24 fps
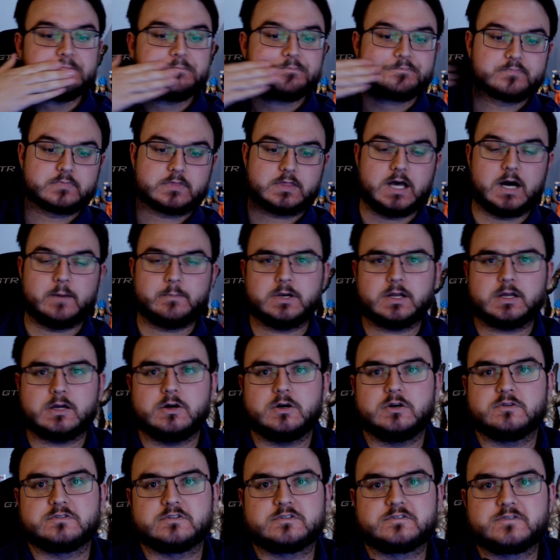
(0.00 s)
I'm gonna go
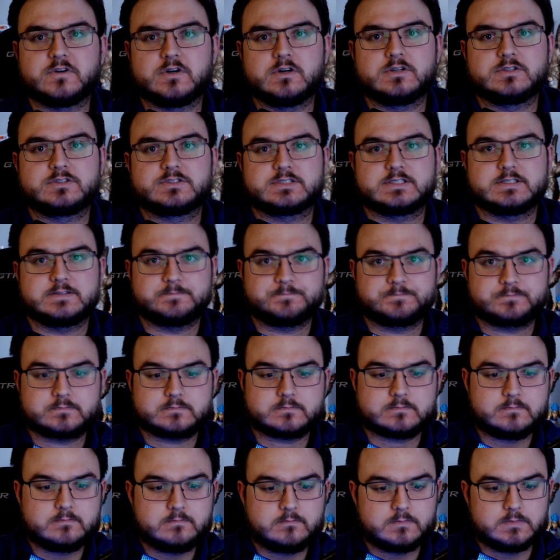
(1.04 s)
over first
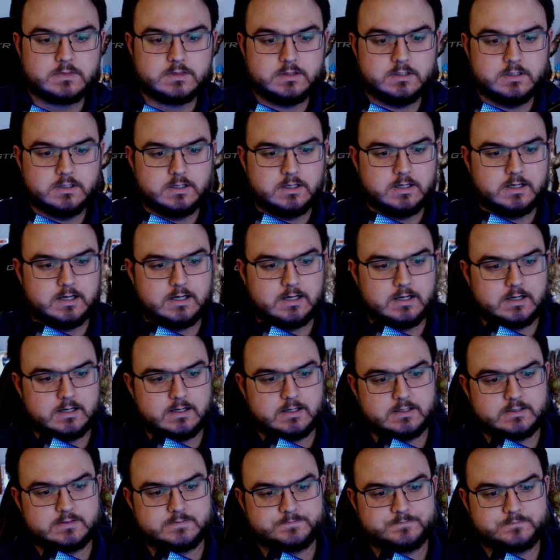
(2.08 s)
uh,
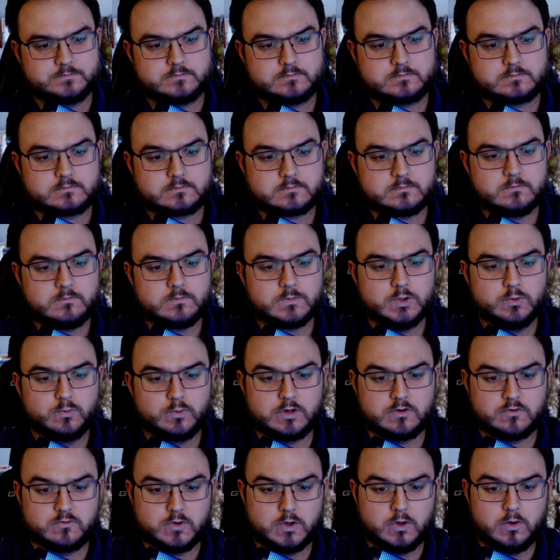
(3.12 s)
what
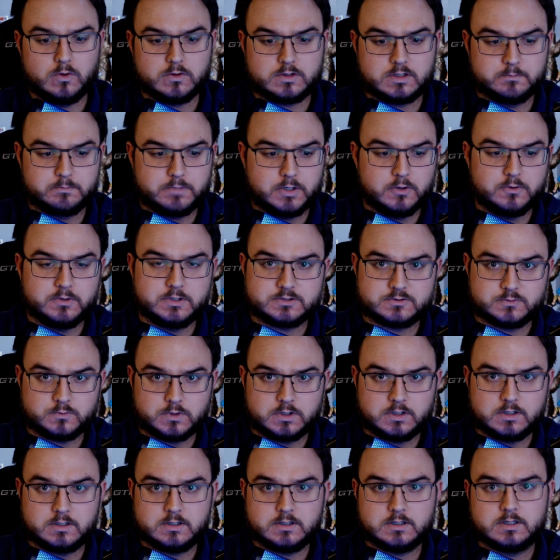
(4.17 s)
role components
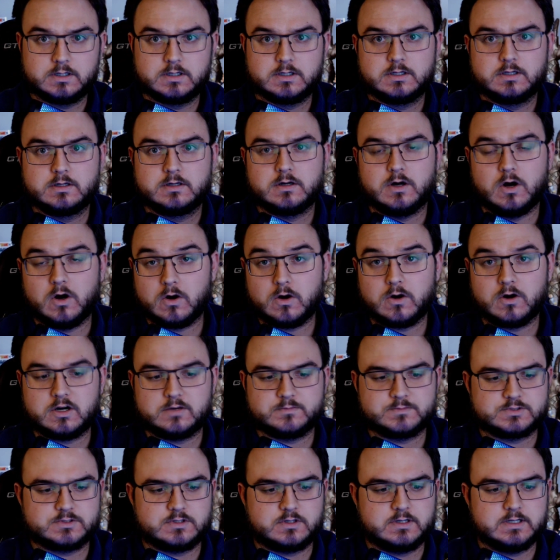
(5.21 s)
are. I'm
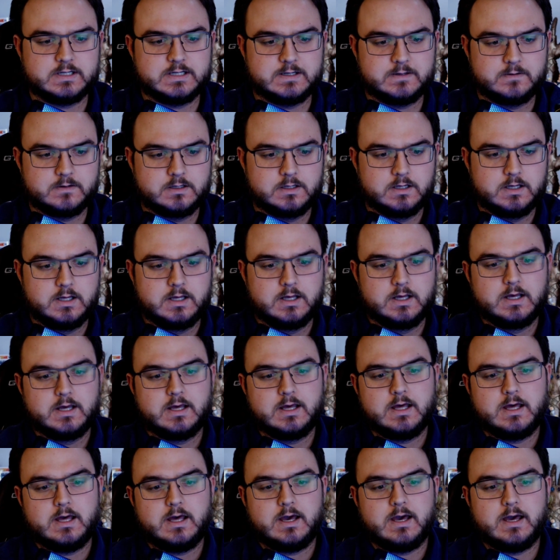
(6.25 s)
sorry,
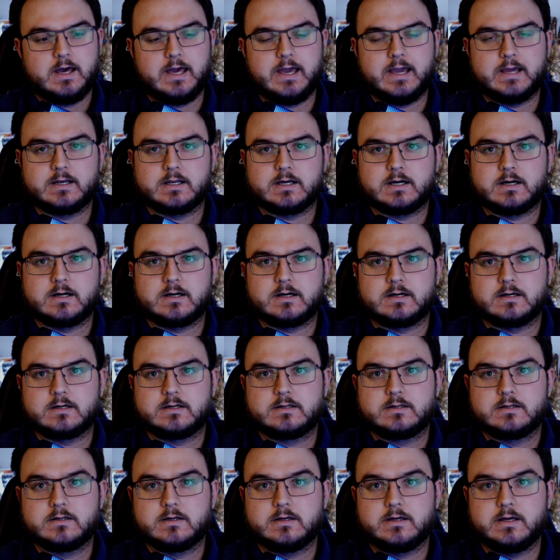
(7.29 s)
and
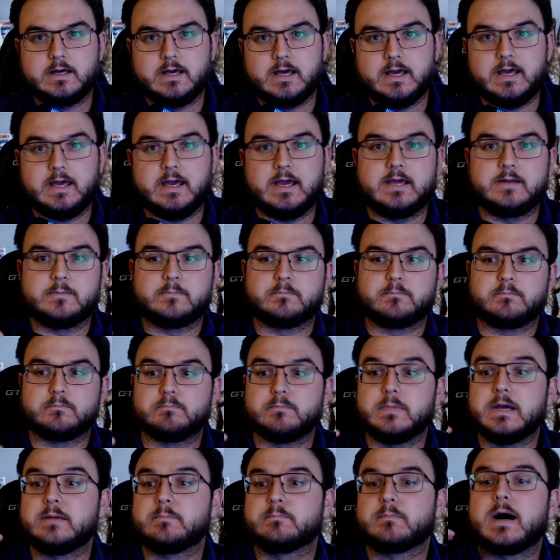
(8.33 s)

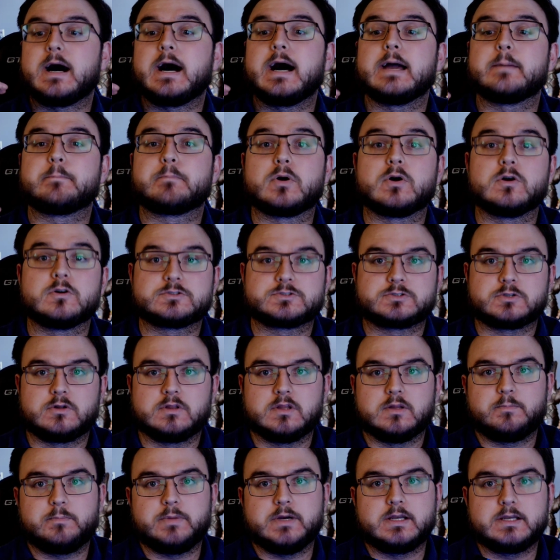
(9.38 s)
in my personal
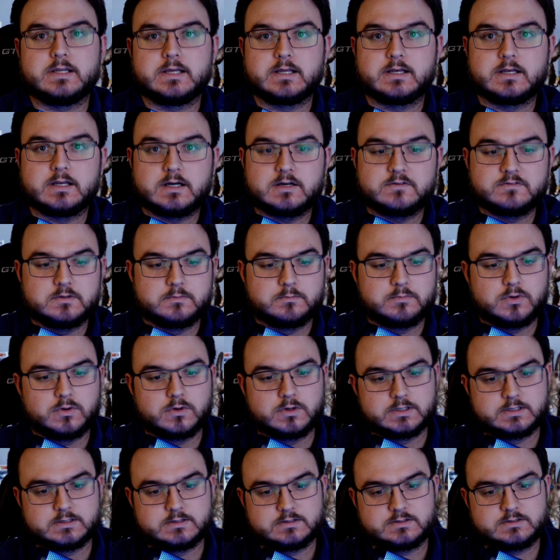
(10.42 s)
opinion of
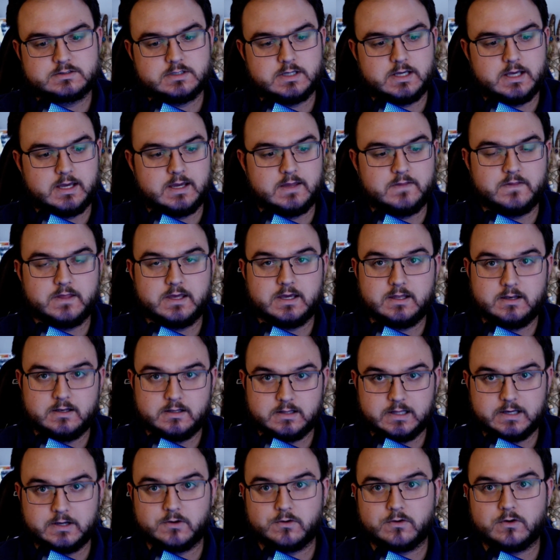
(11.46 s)
importance, and then
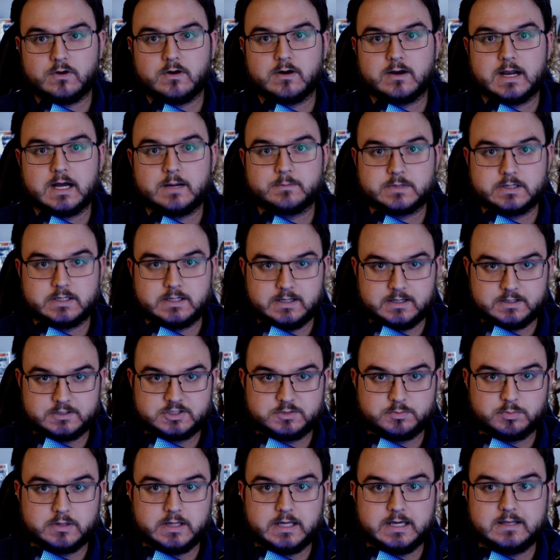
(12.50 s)
later on I'm going to
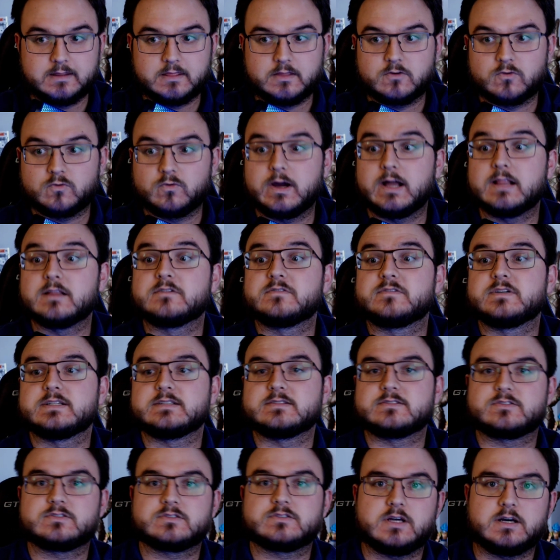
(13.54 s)
explain the
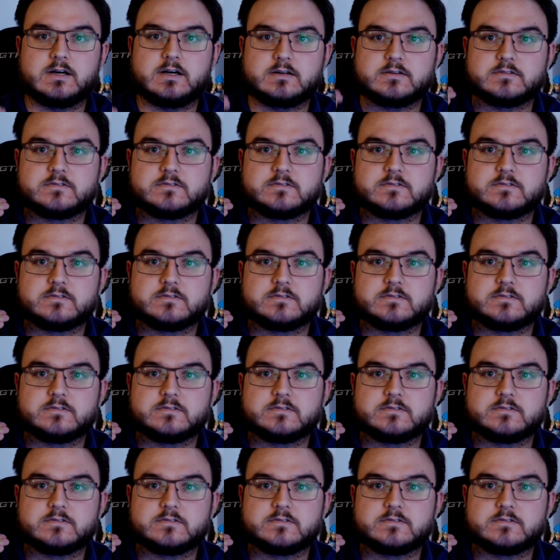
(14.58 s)
relevance of